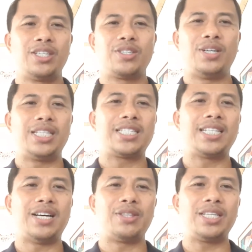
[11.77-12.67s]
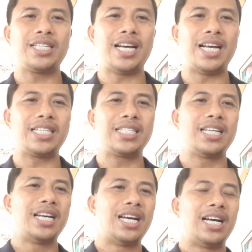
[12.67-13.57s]
So let's now
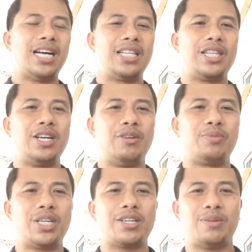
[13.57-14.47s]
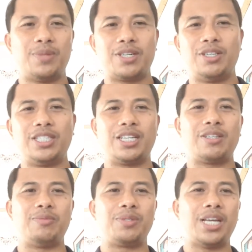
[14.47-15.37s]
discuss the object of the
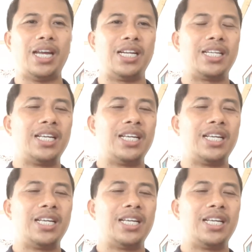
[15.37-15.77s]
contract of sale.